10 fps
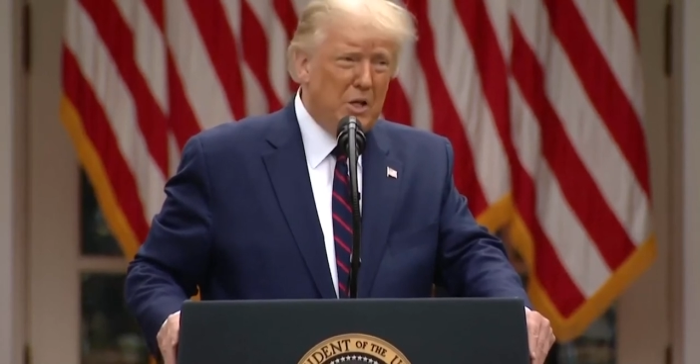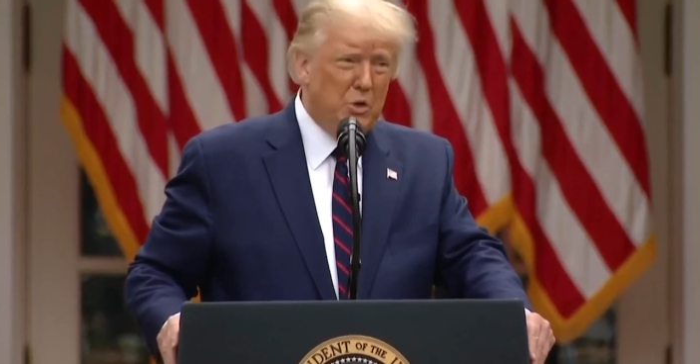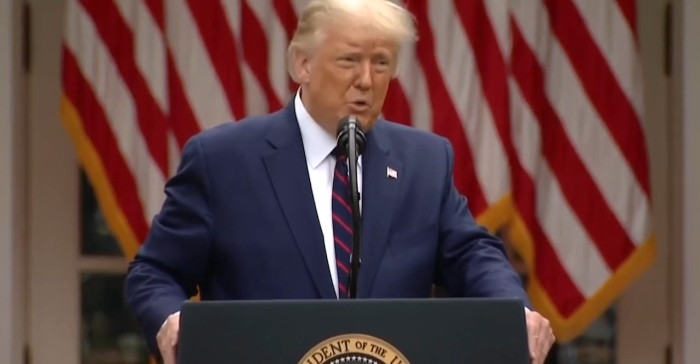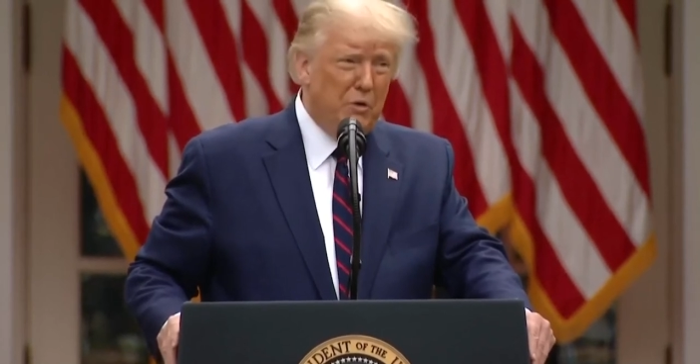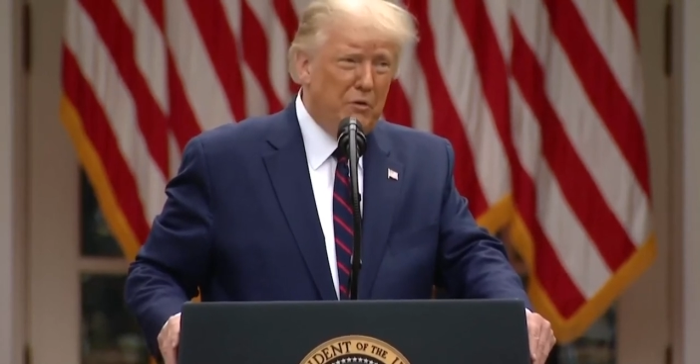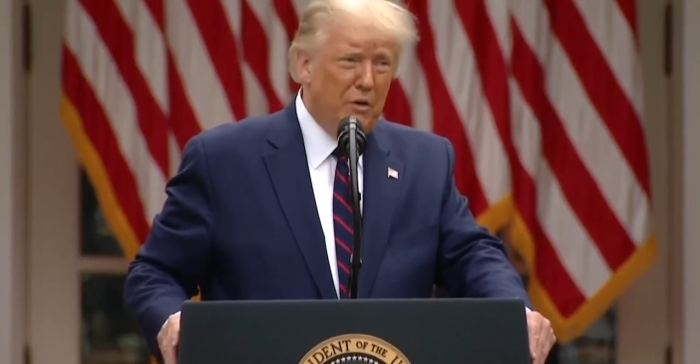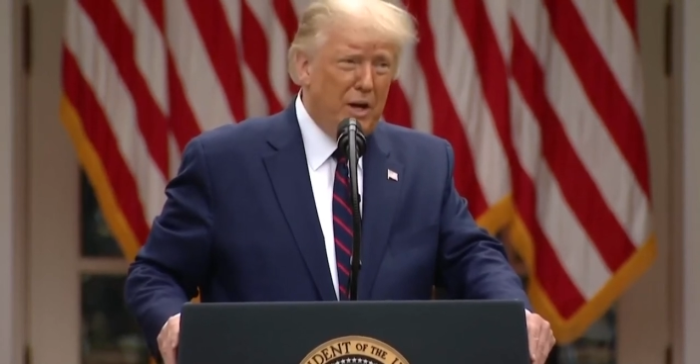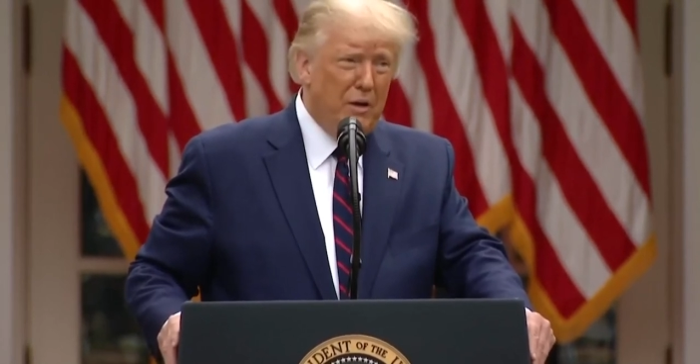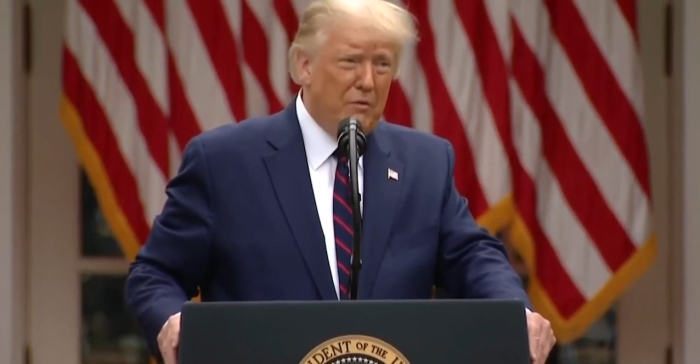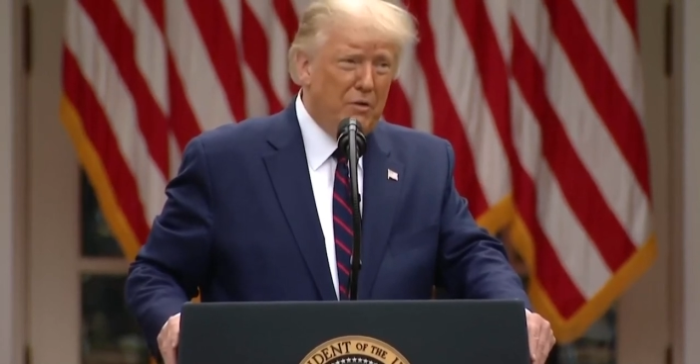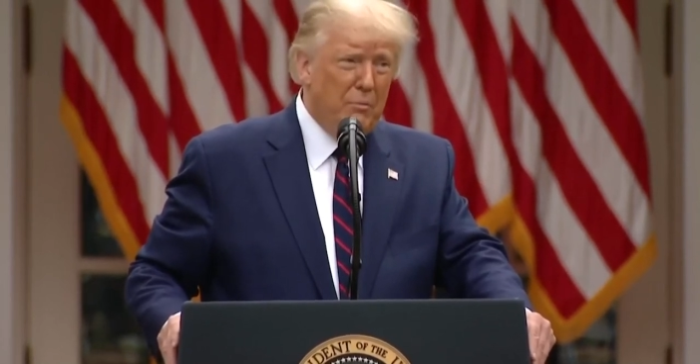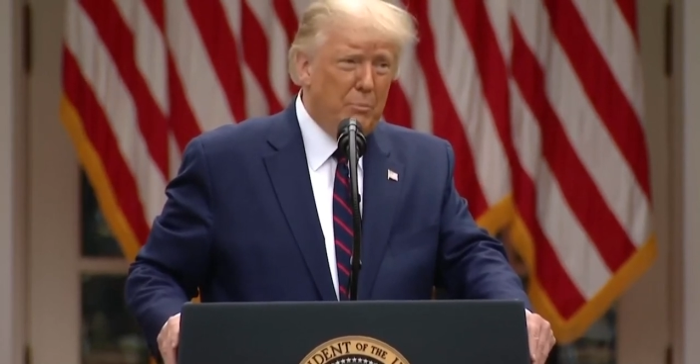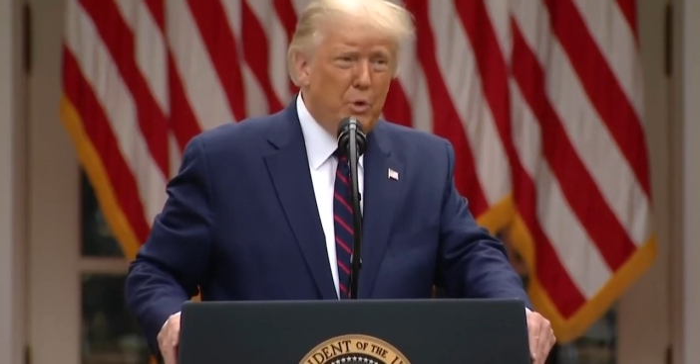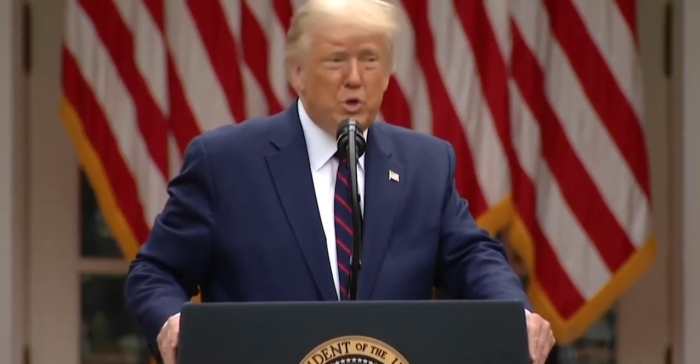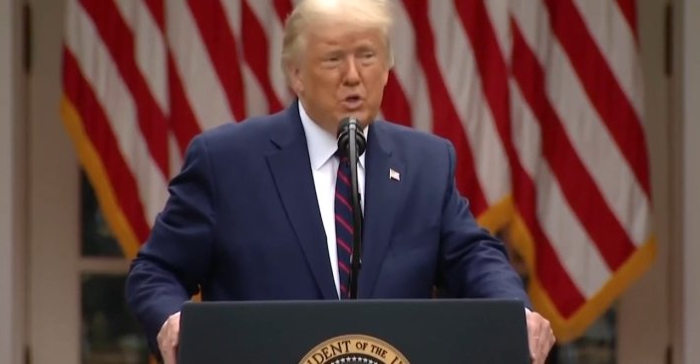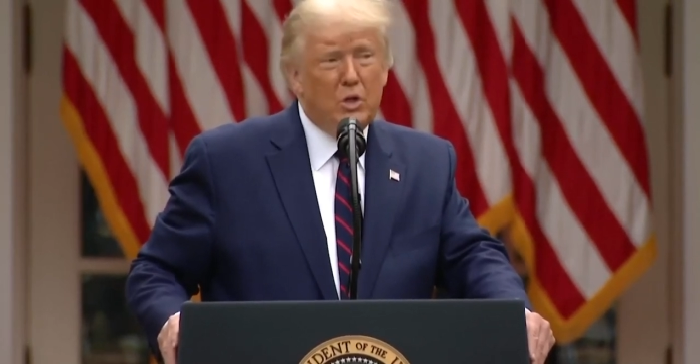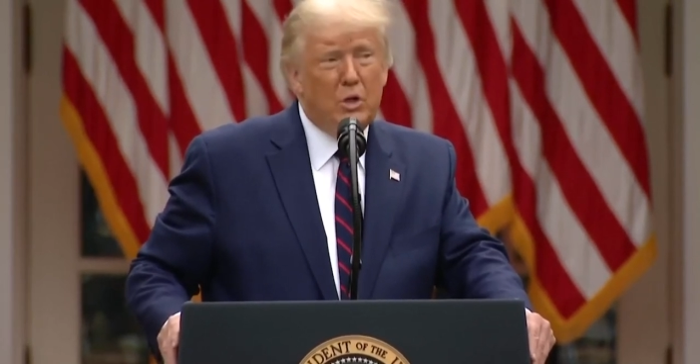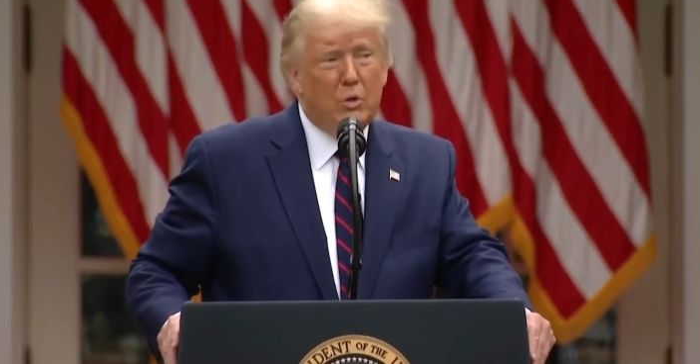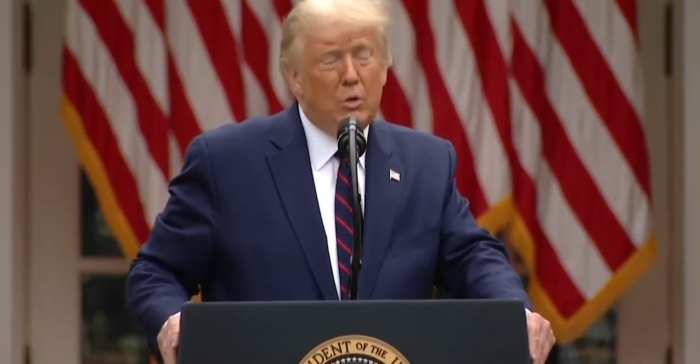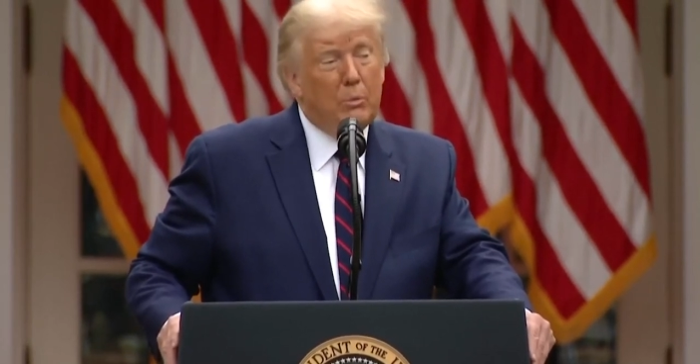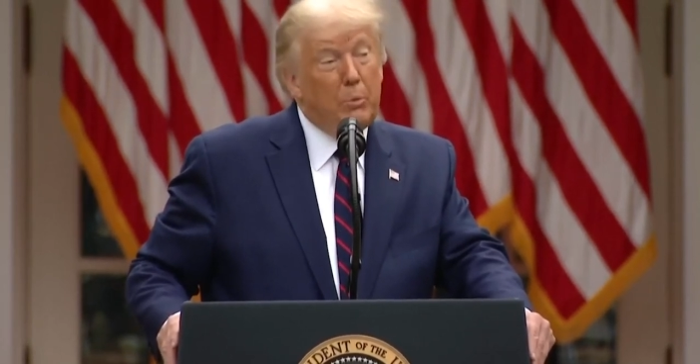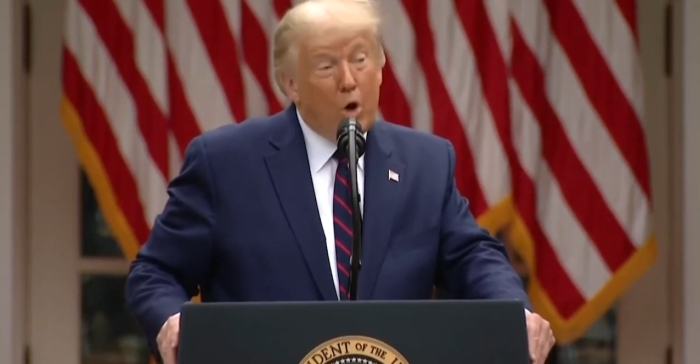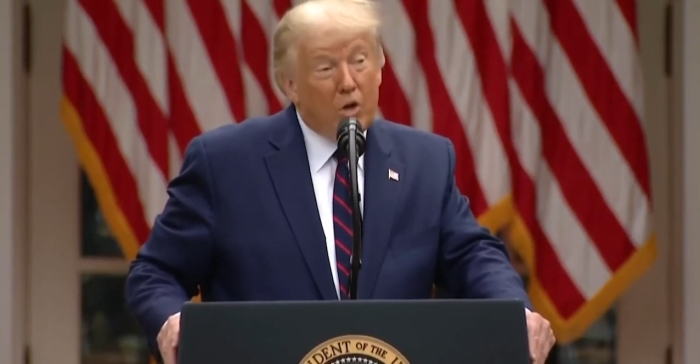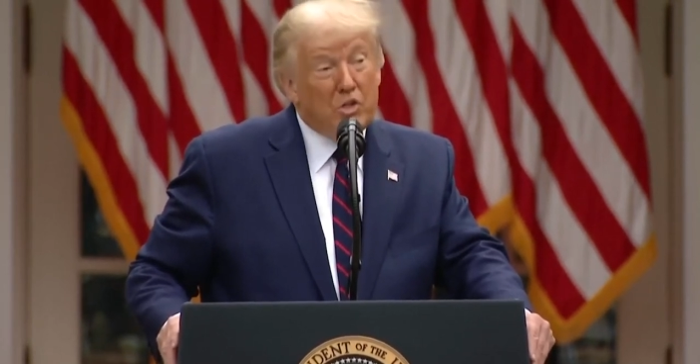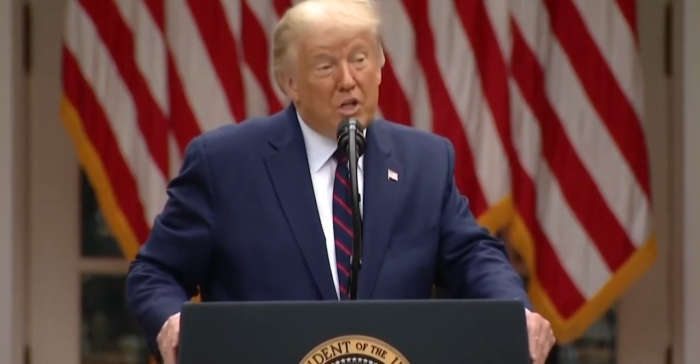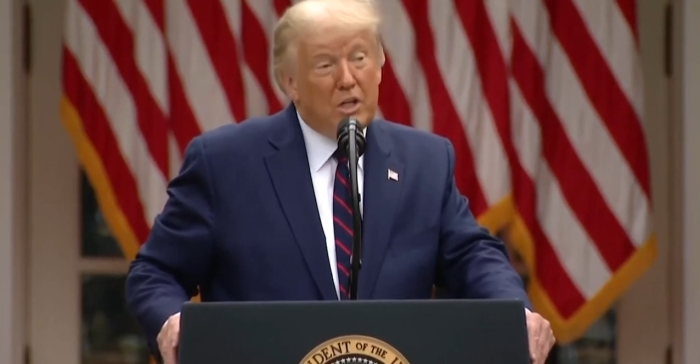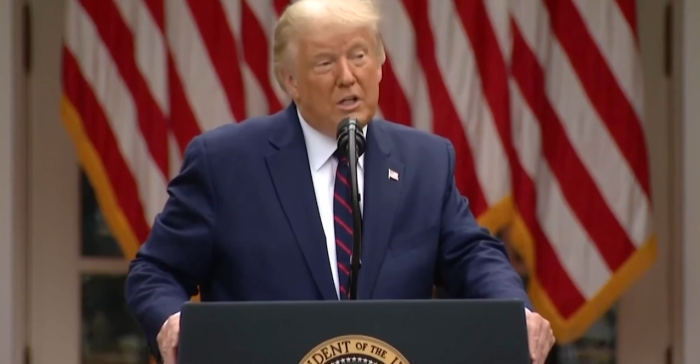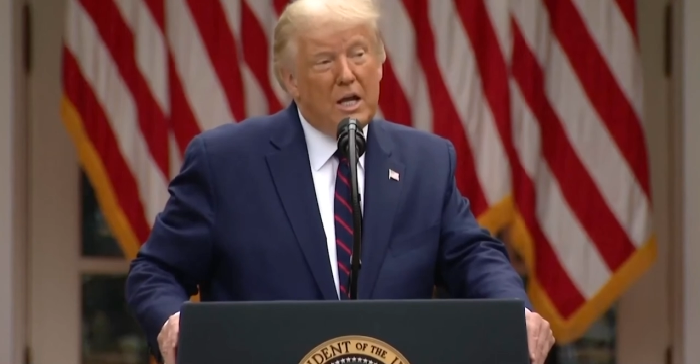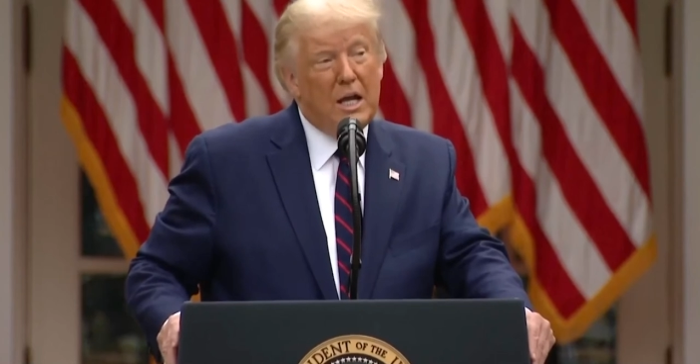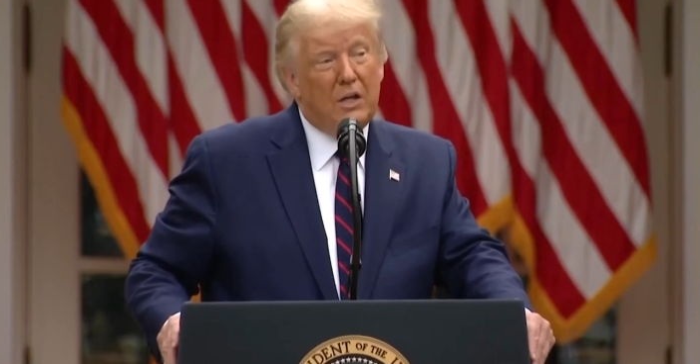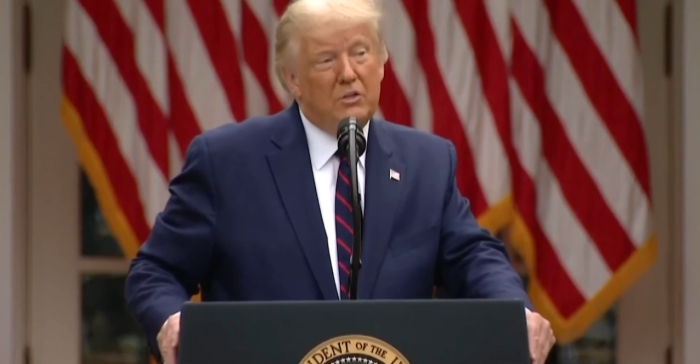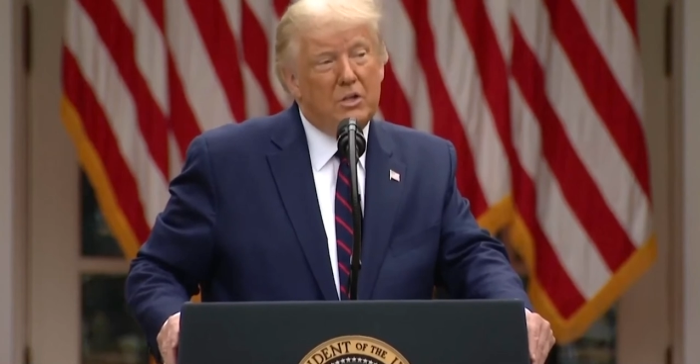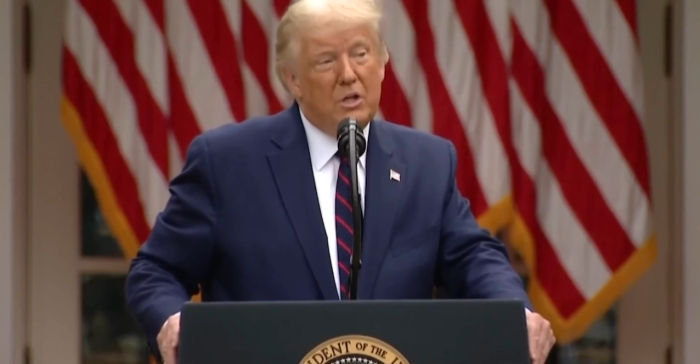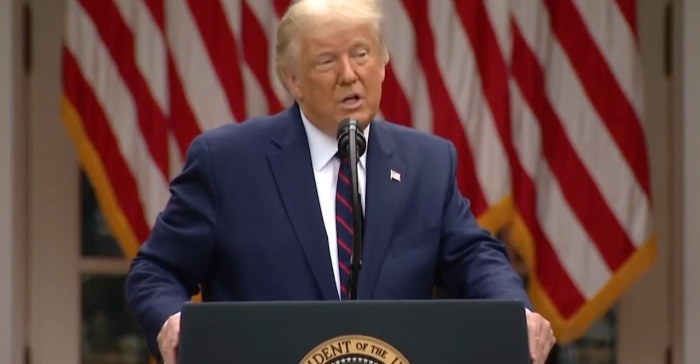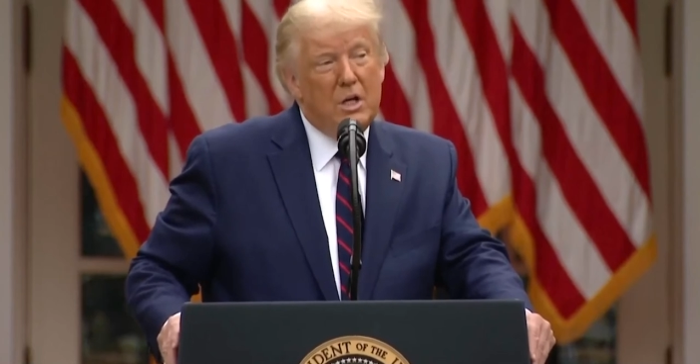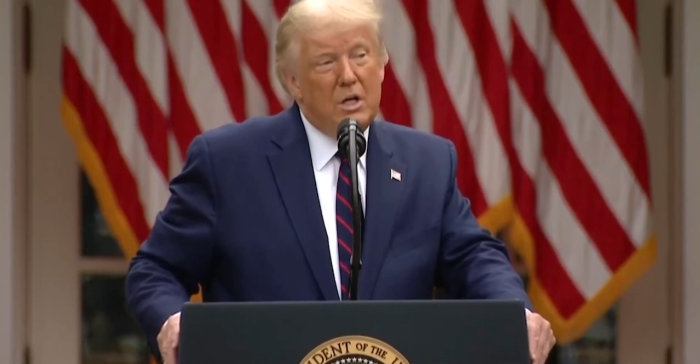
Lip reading: to refrain from personal or partisan attacks, and